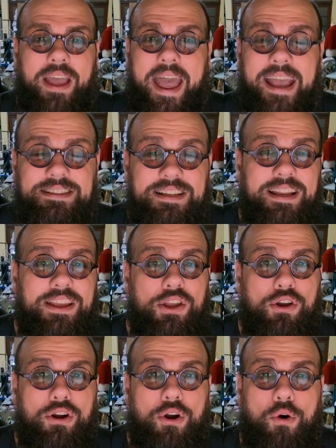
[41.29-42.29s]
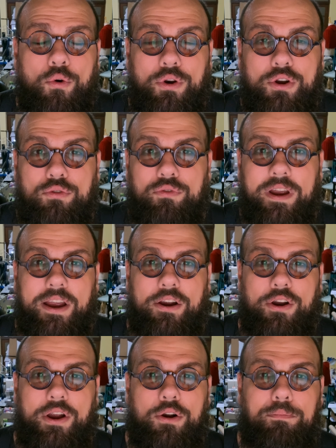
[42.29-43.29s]
exiting your own
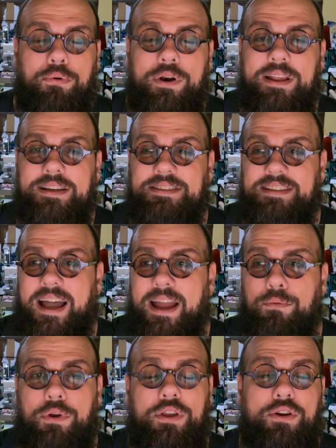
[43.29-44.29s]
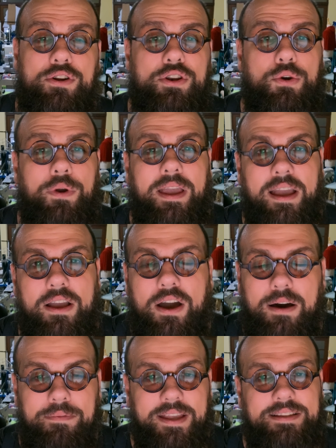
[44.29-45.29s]
career or putting aside what you're doing and
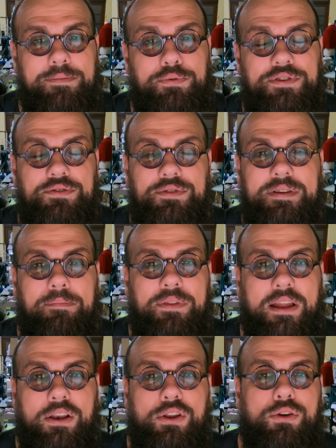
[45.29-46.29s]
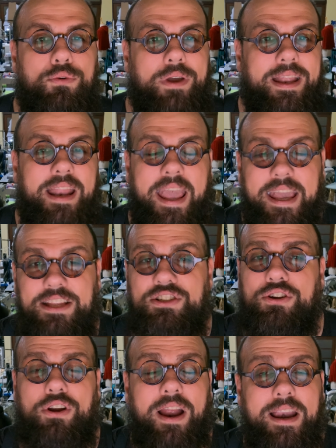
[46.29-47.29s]
coming to pursue something new in
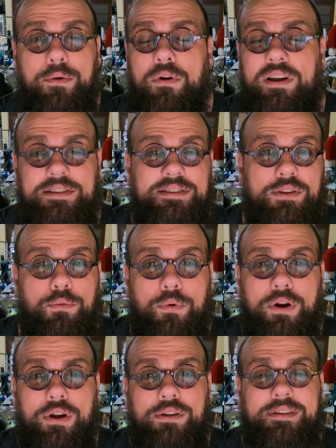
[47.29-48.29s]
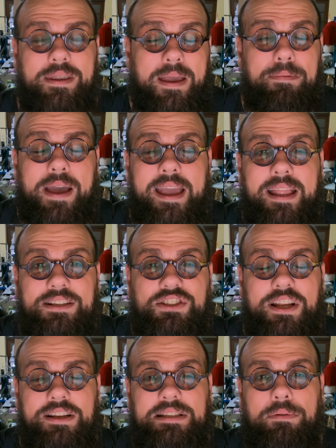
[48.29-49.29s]
Asia or anywhere else in the world, maybe I can
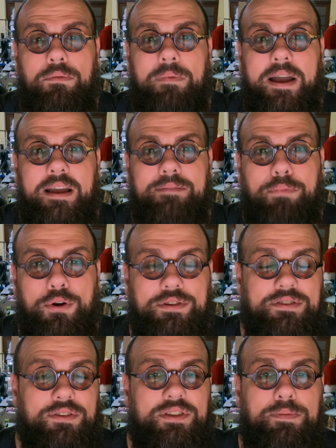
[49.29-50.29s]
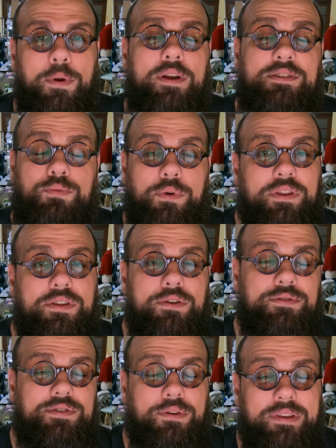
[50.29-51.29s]
share some of my personal experience with
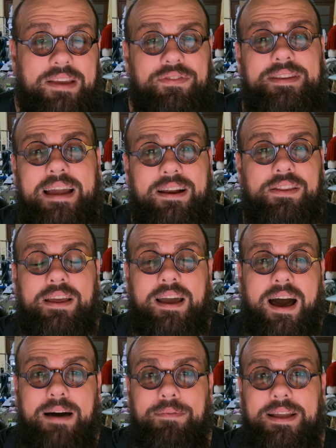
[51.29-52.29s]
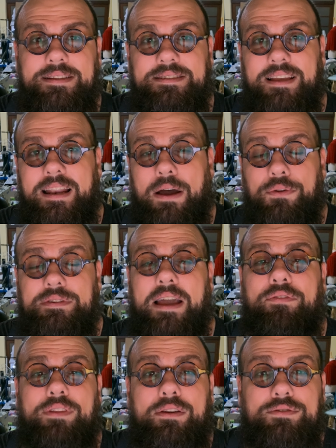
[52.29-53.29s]
you. So leave it down in the comments and I will
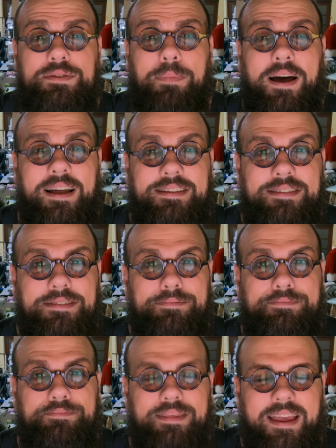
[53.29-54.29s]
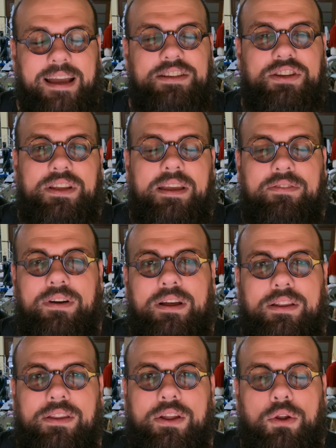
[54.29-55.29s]
definitely respond. I think I should give
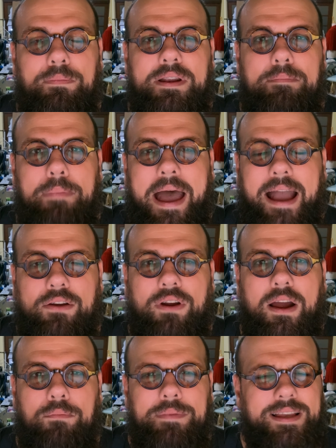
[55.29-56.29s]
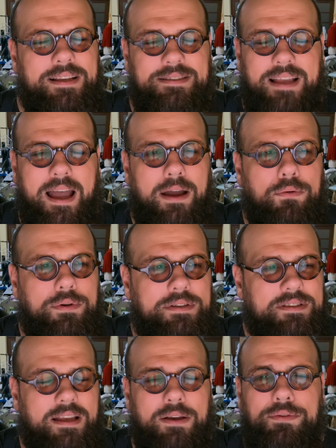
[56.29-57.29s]
a little bit of background, because I
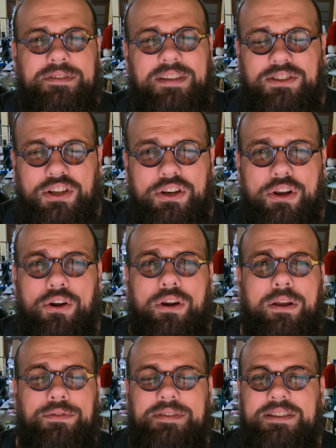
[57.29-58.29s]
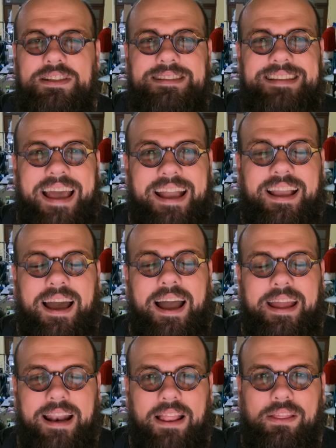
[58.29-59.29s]
was such a nerd. I was such a tech
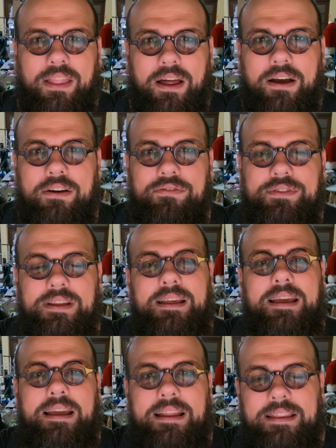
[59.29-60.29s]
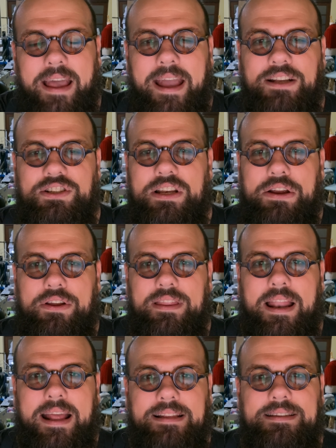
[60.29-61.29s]
guy, and I loved the engineering
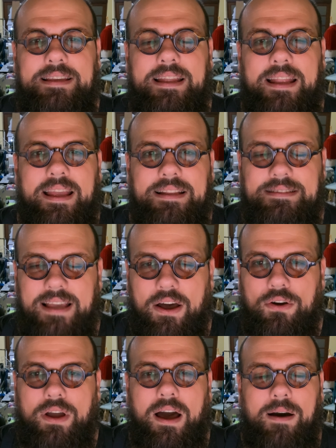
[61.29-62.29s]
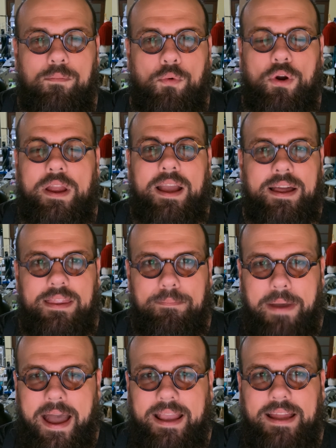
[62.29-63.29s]
that I did in telecom, working on the
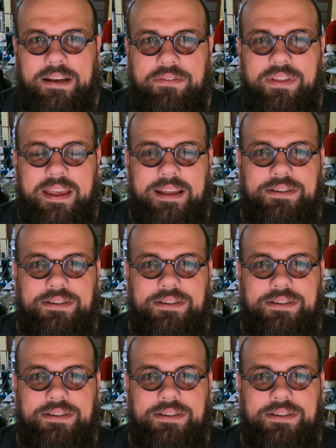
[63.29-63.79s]
back end of the